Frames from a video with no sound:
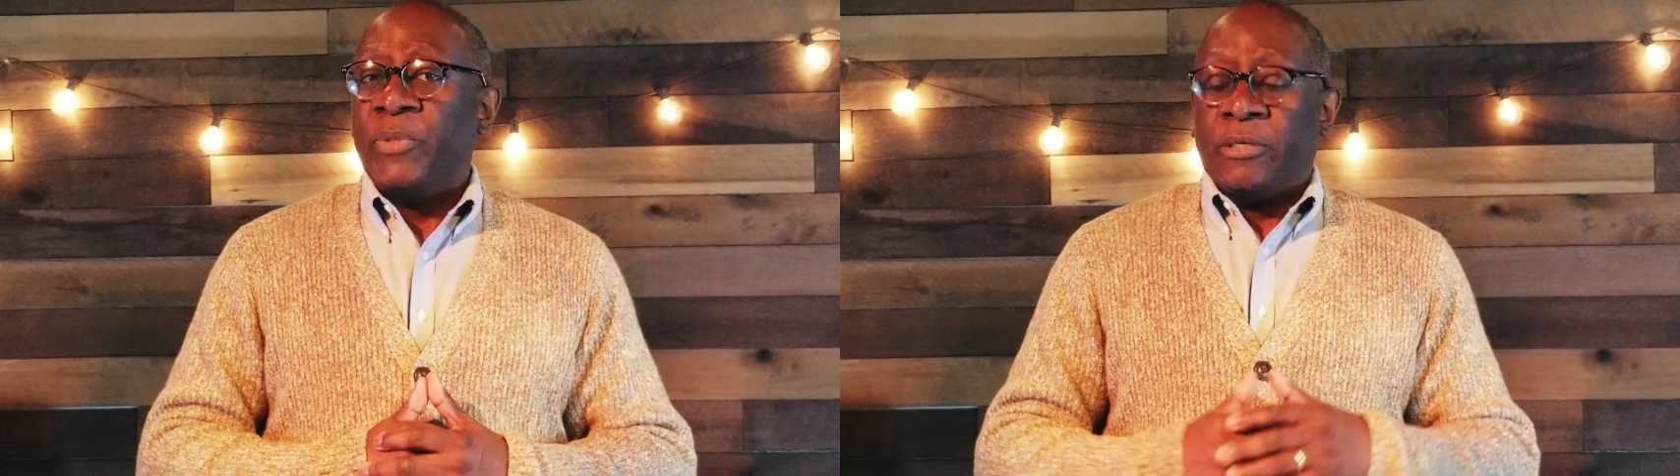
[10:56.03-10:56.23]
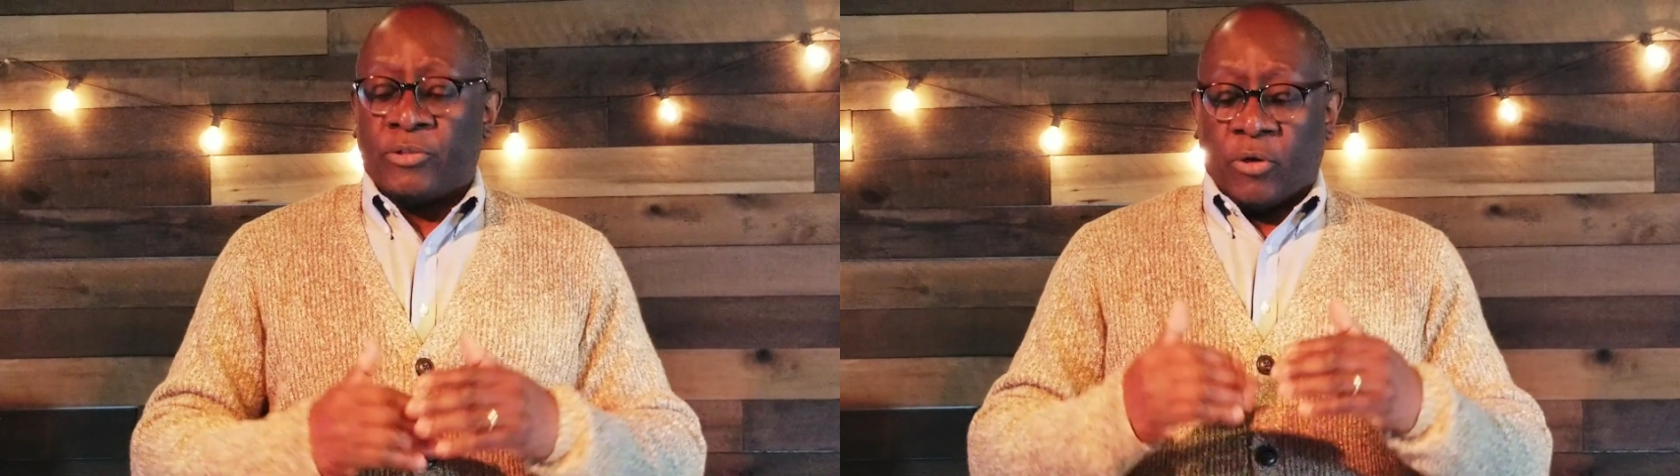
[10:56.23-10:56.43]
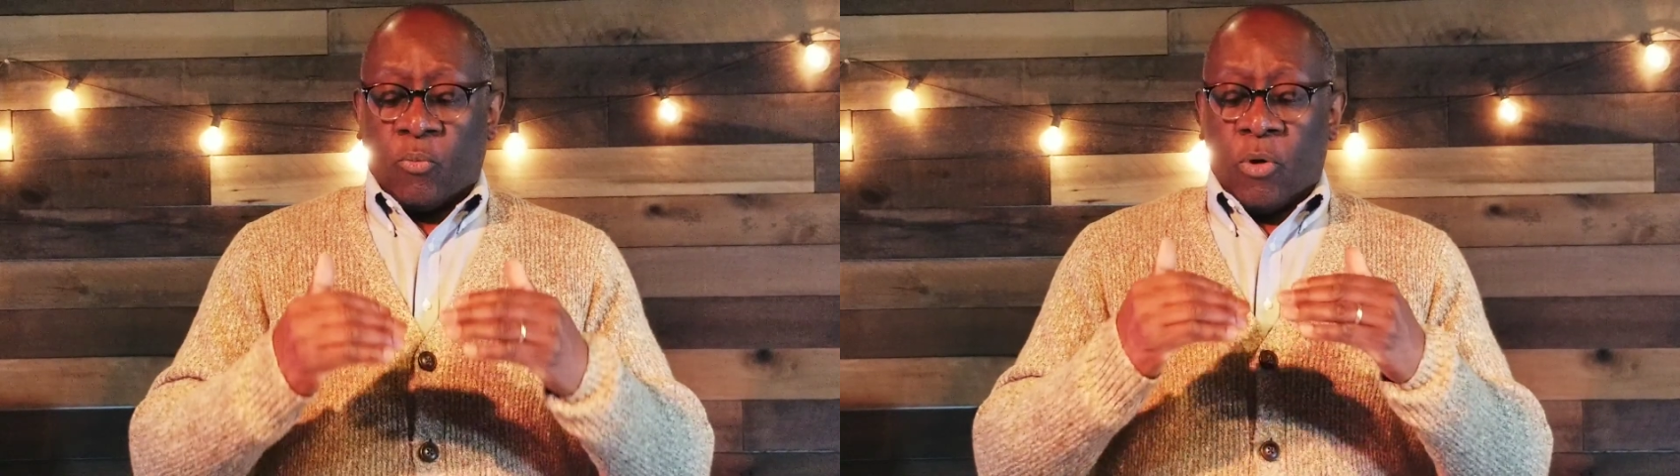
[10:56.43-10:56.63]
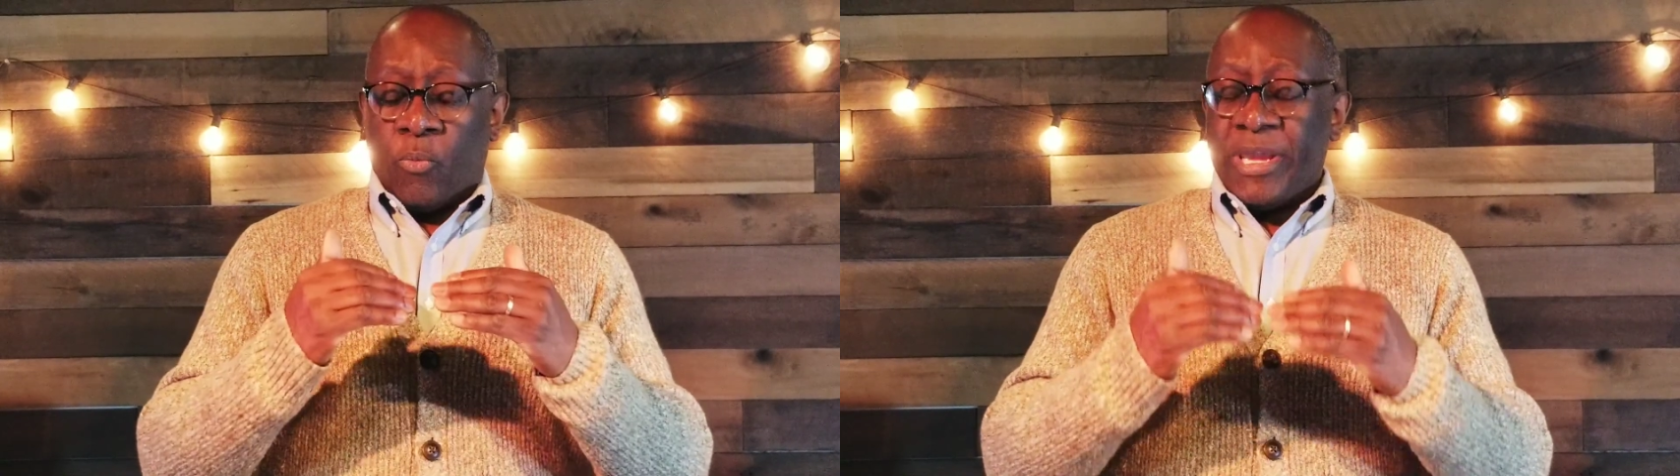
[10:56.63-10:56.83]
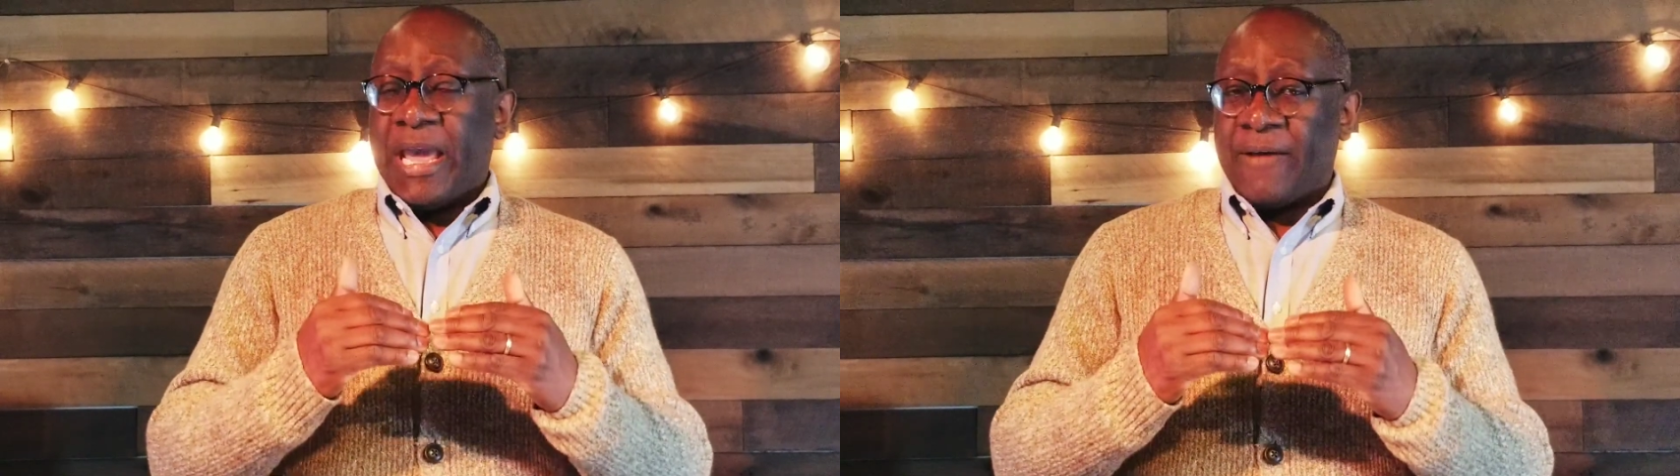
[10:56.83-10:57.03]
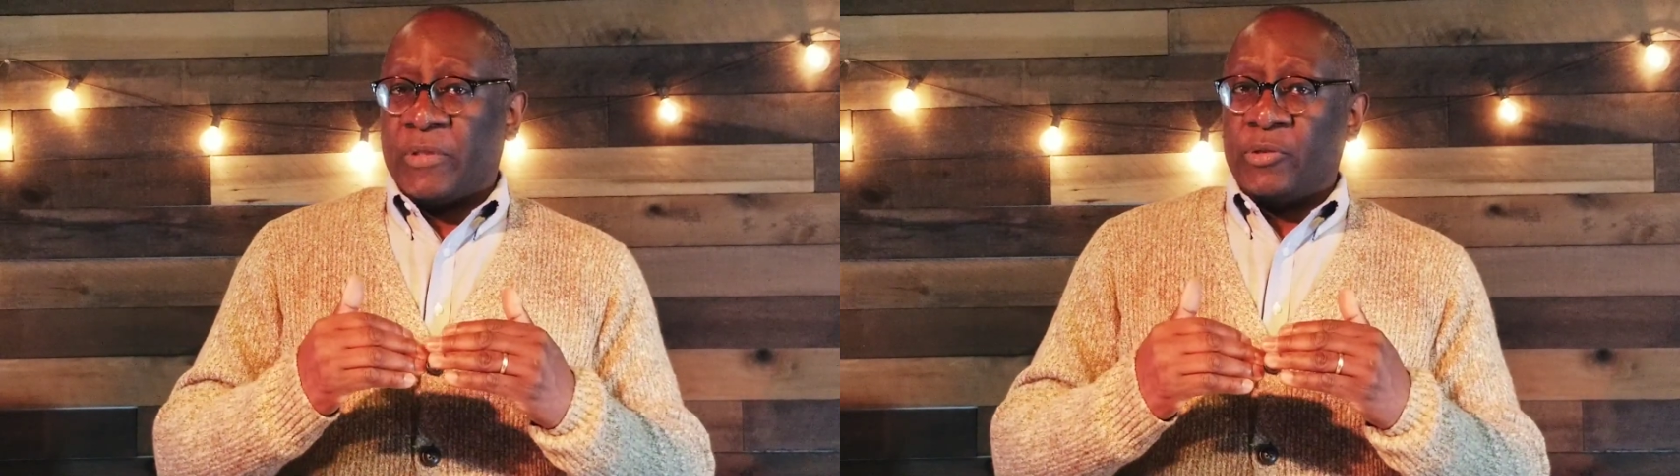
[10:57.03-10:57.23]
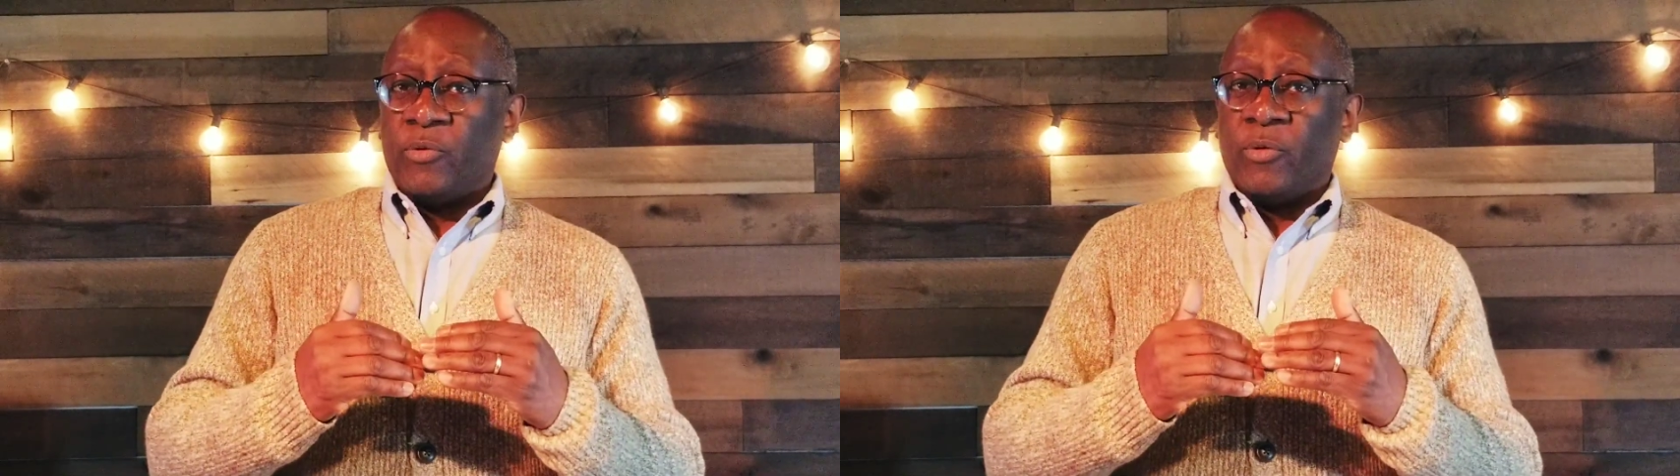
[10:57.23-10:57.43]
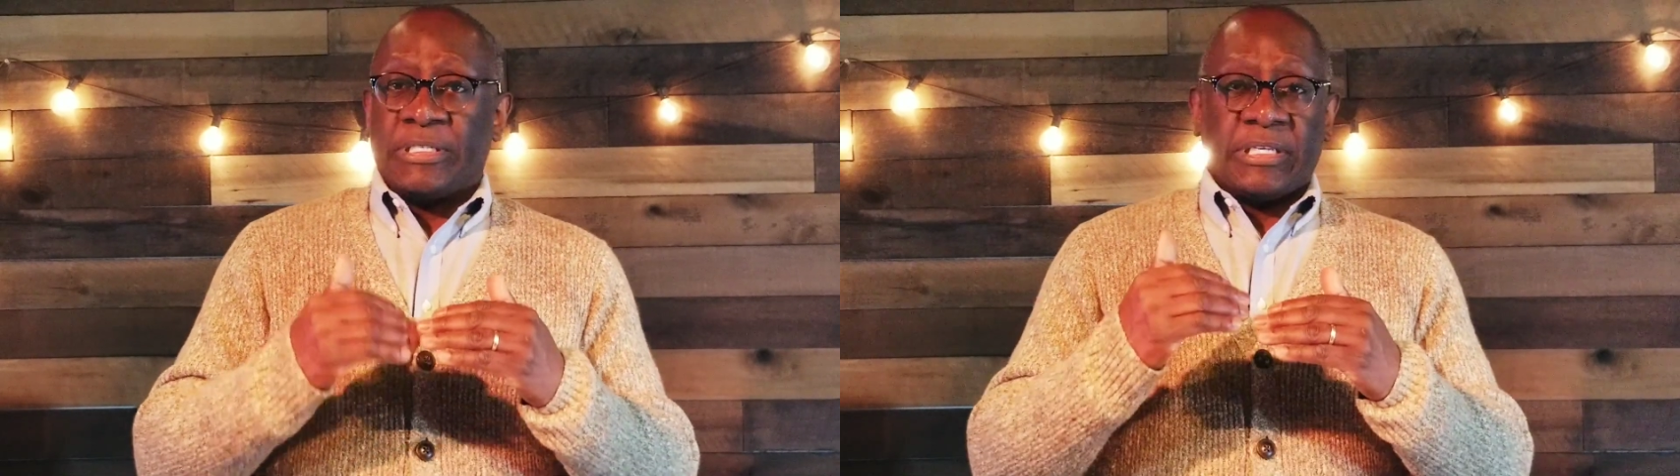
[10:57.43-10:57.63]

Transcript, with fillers: So what we have to do as